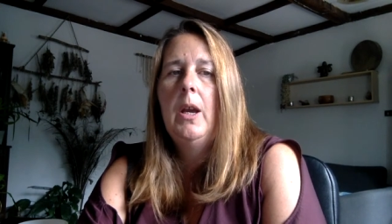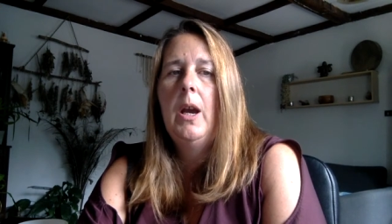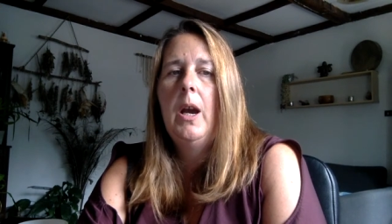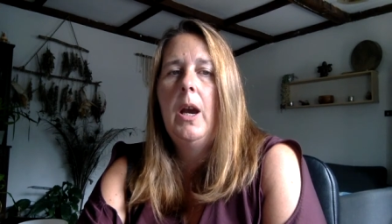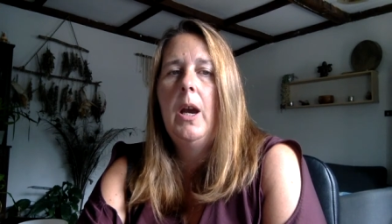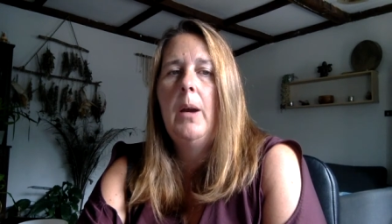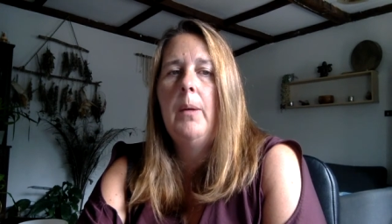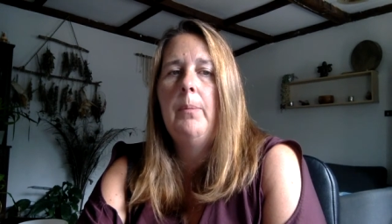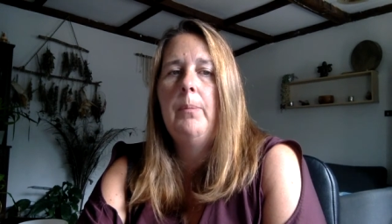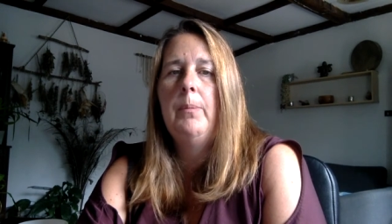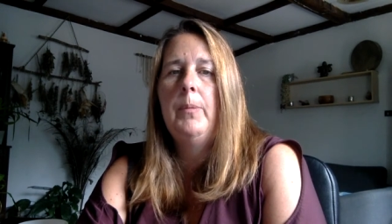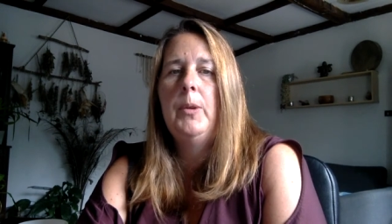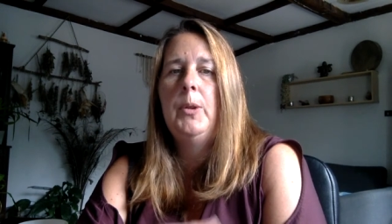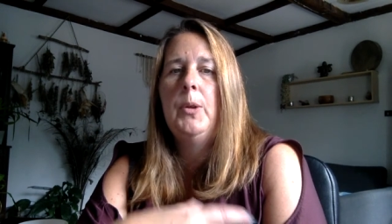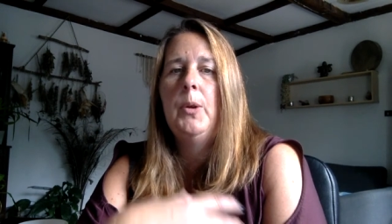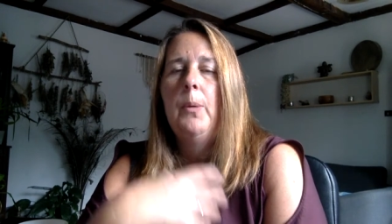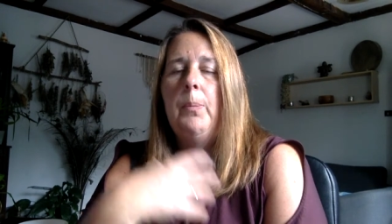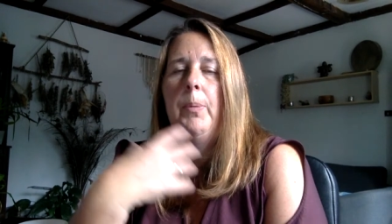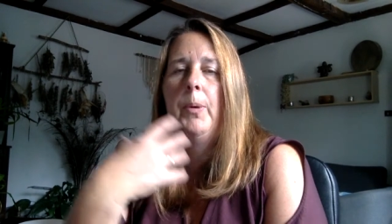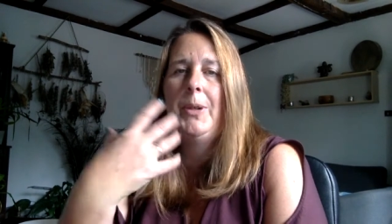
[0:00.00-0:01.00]
um,
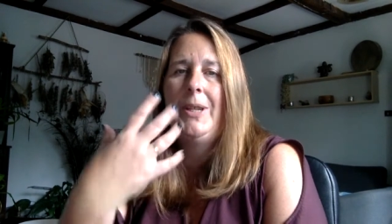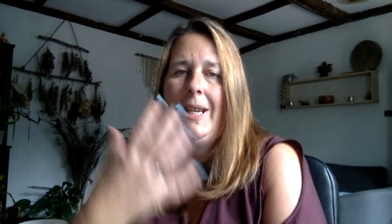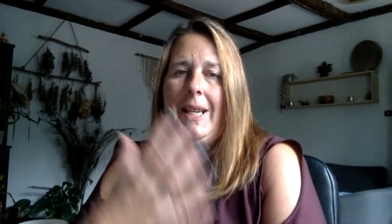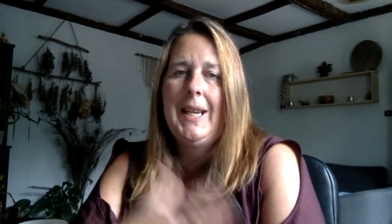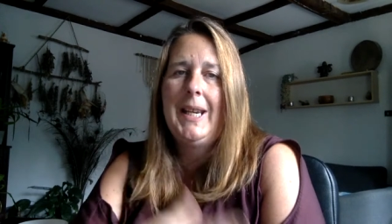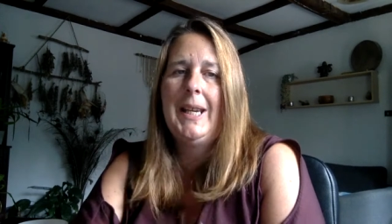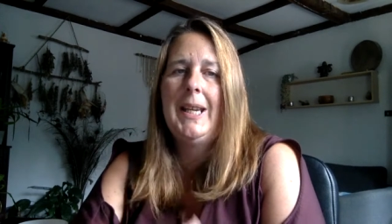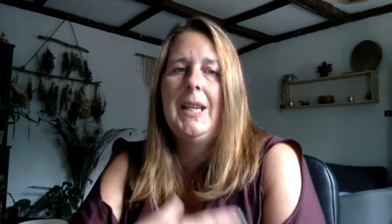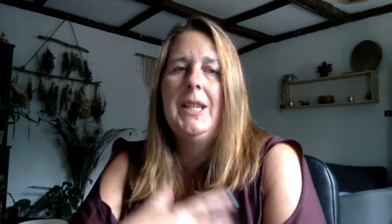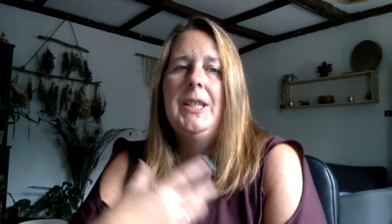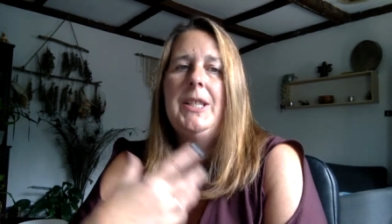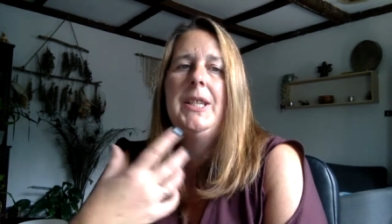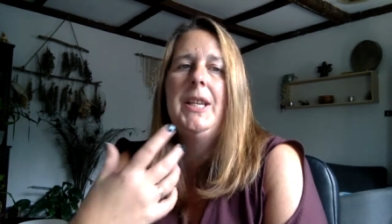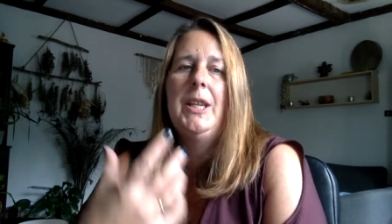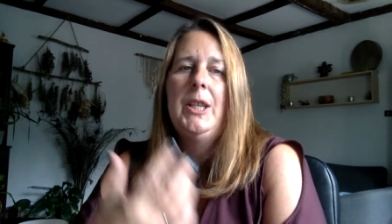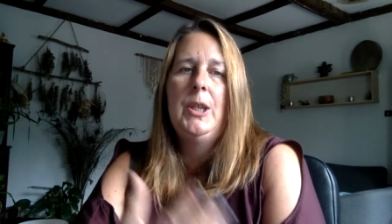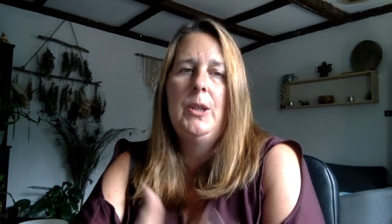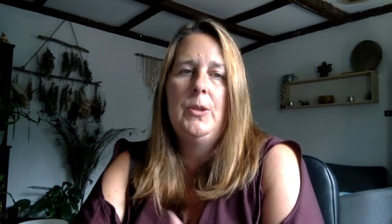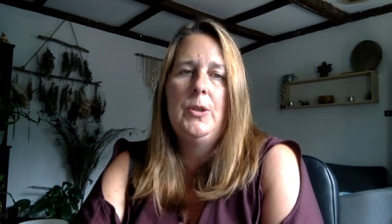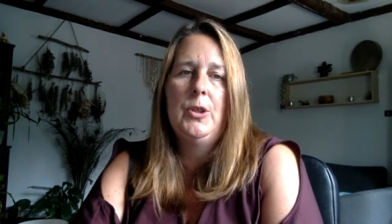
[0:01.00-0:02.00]
your body can
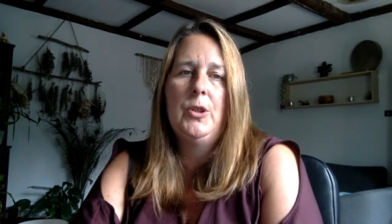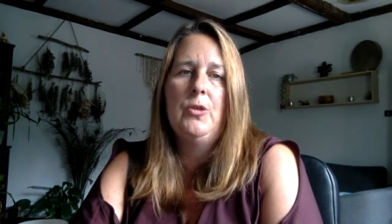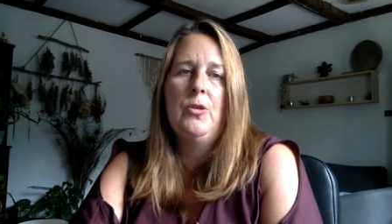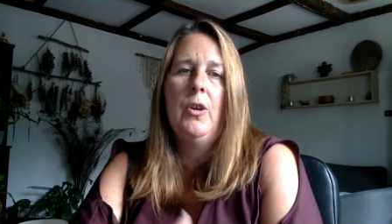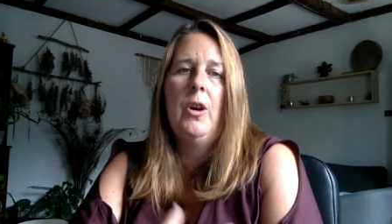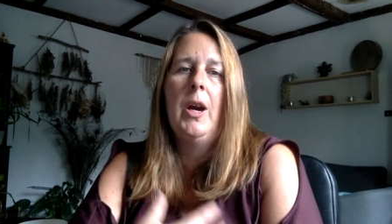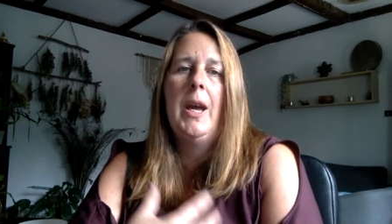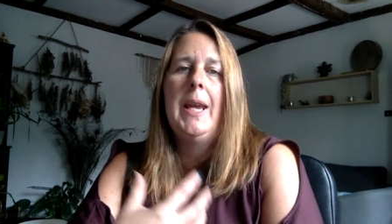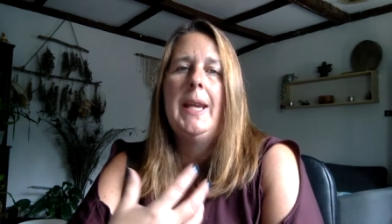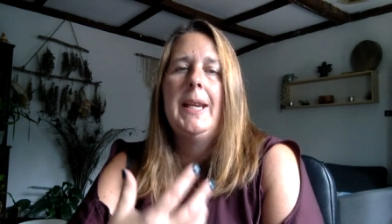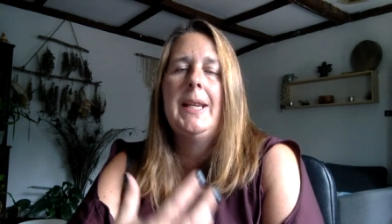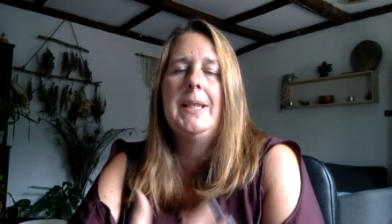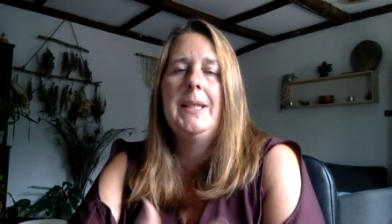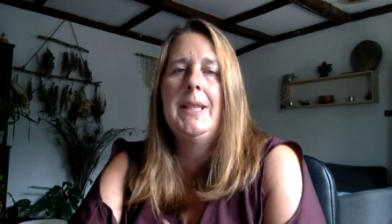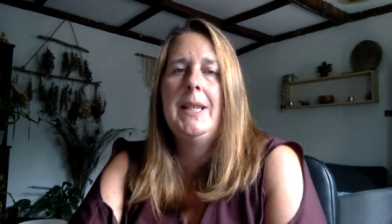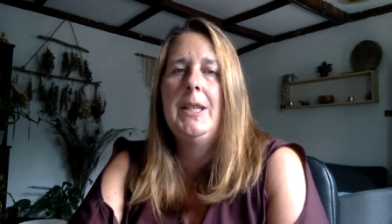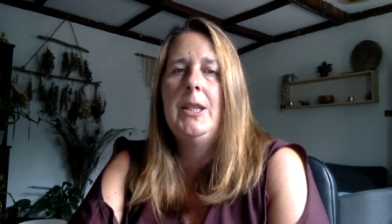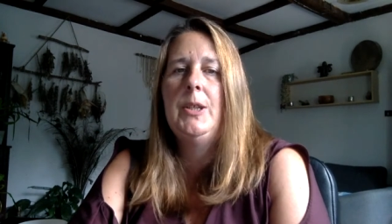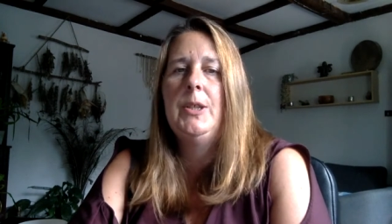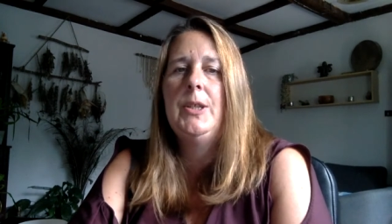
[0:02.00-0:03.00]
continue to dry and
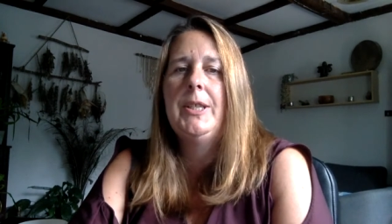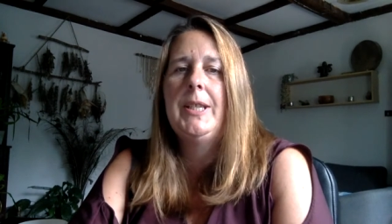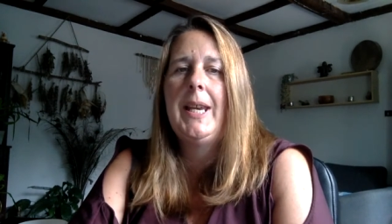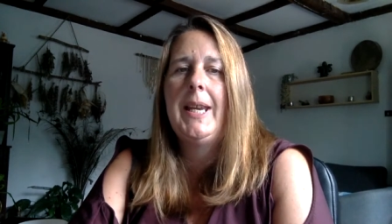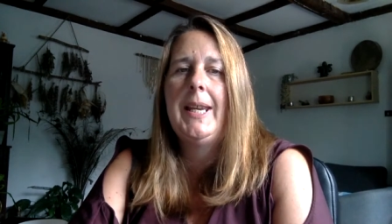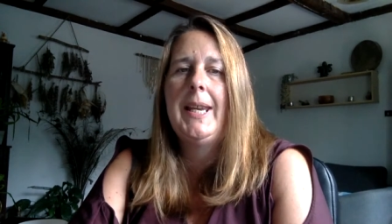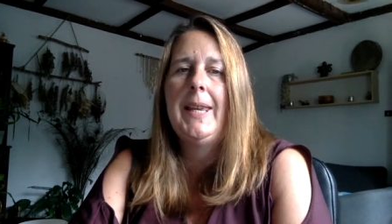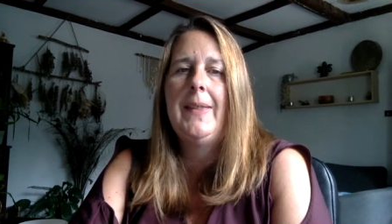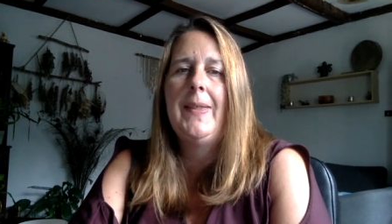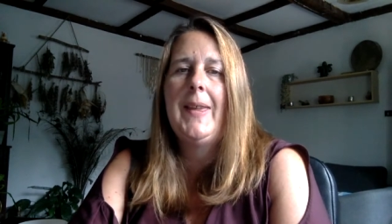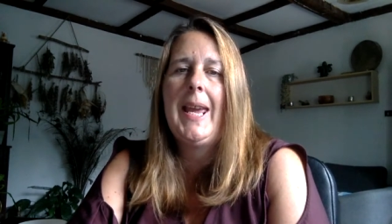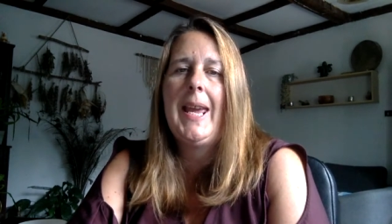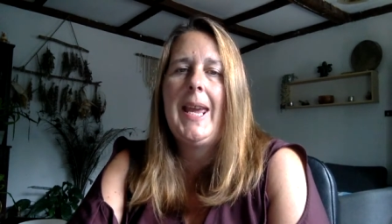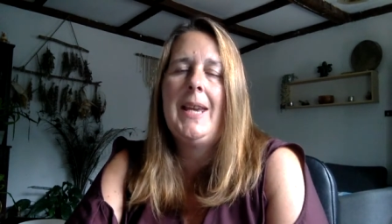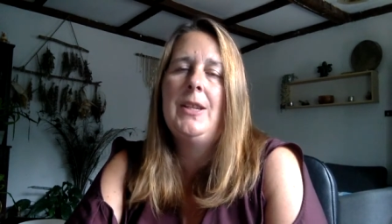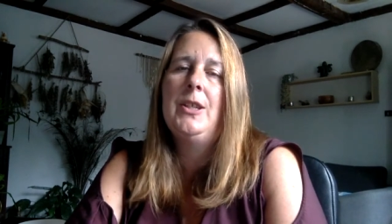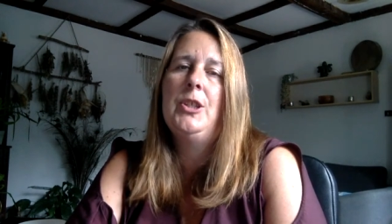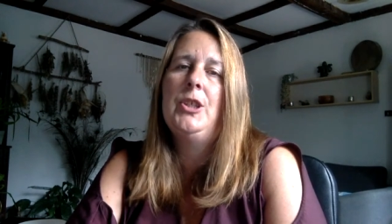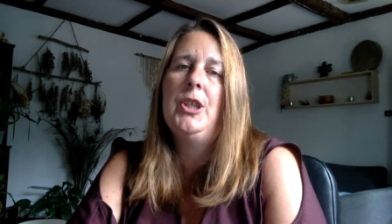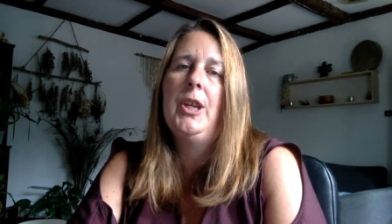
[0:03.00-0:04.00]
continue to take in the
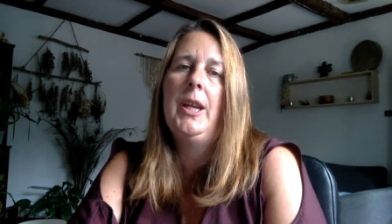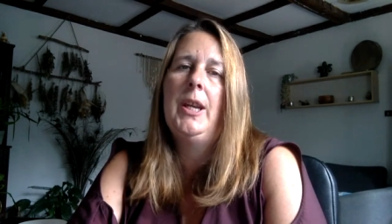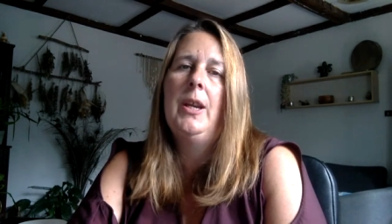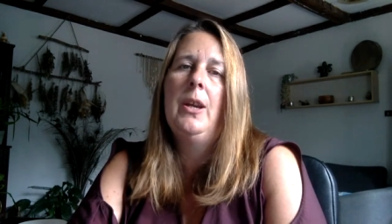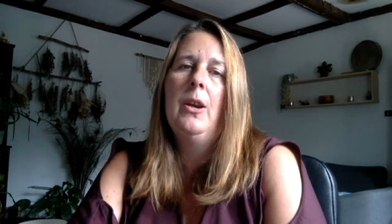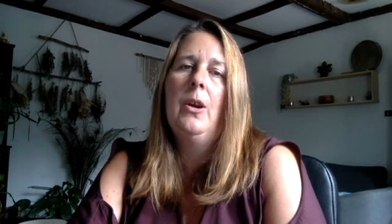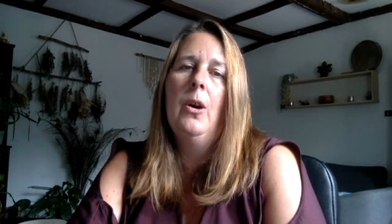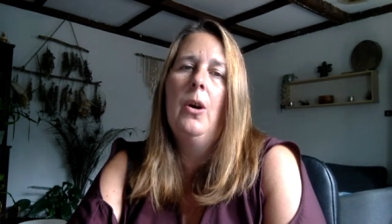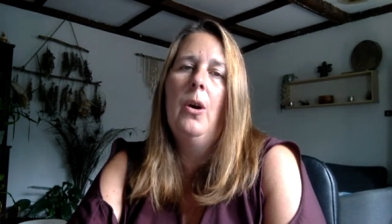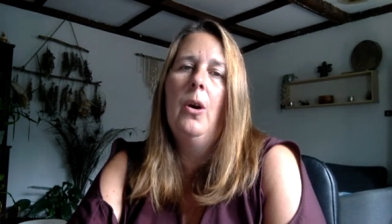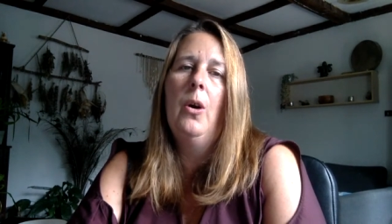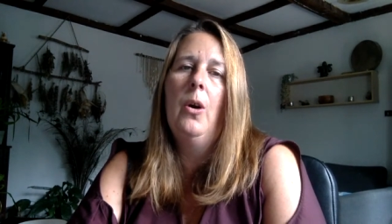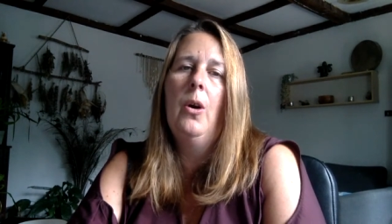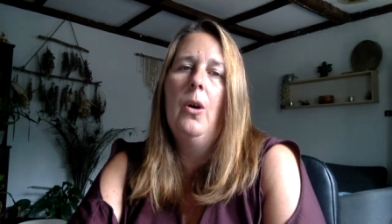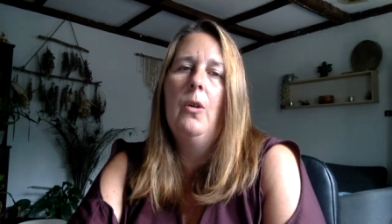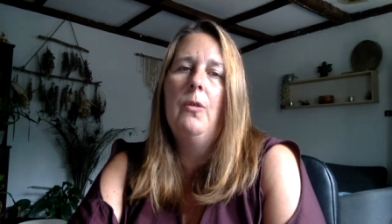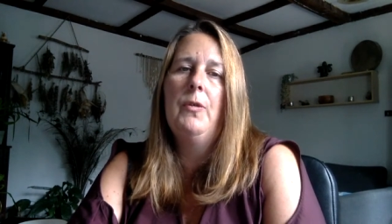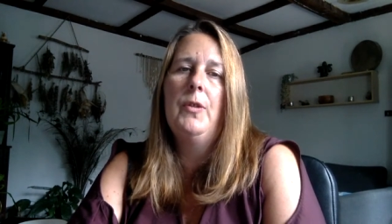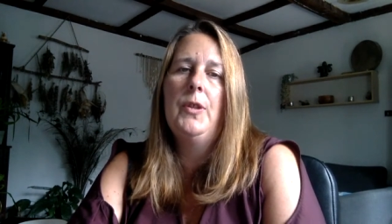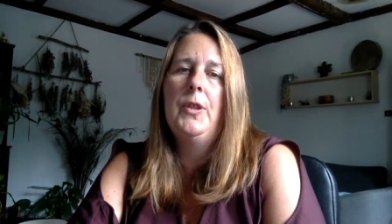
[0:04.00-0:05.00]
energy
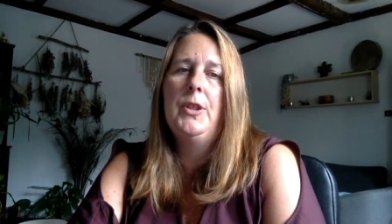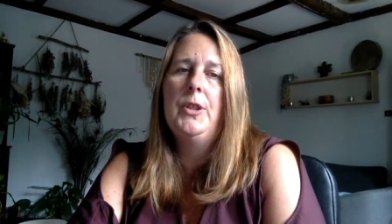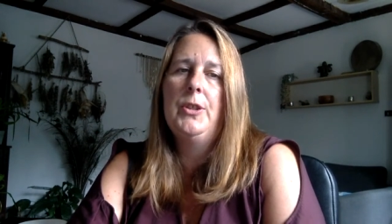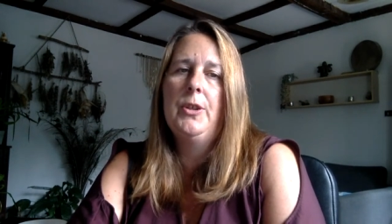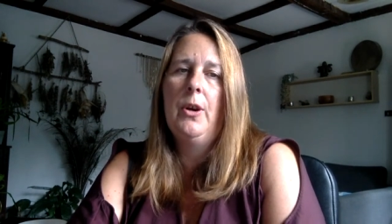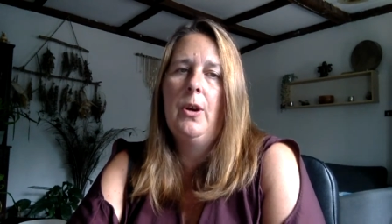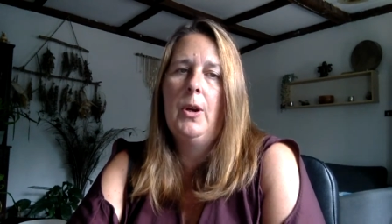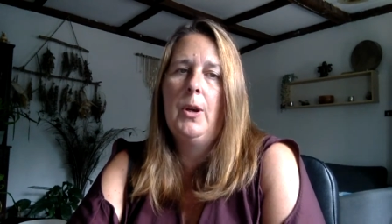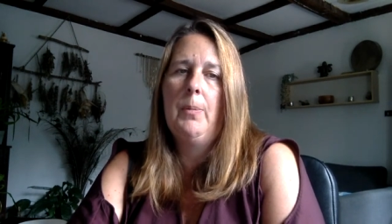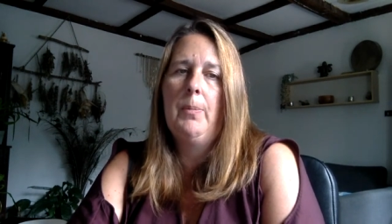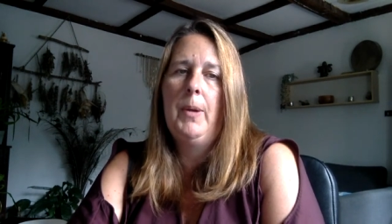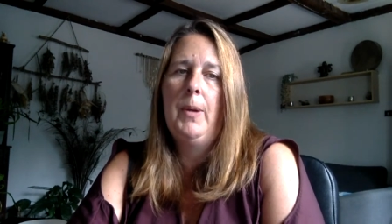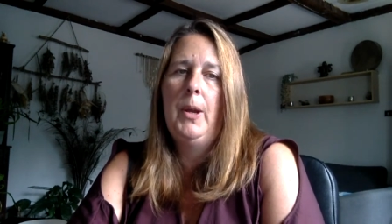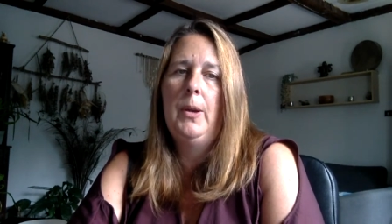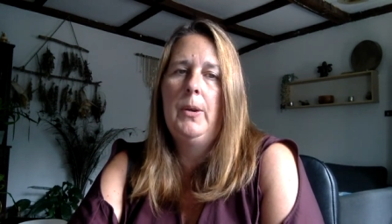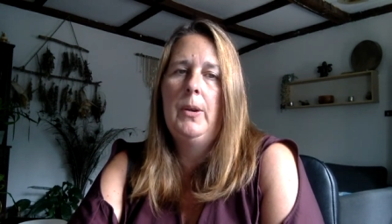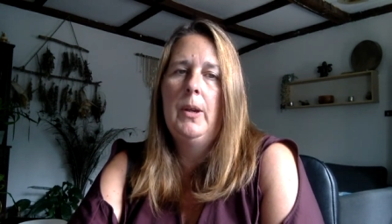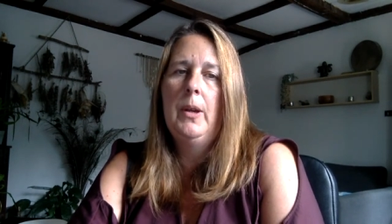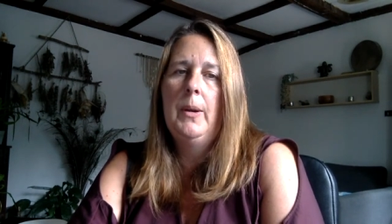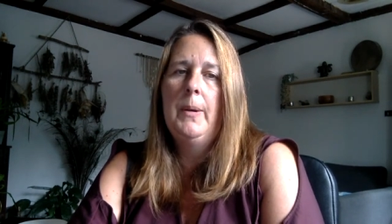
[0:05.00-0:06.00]
of the dark moon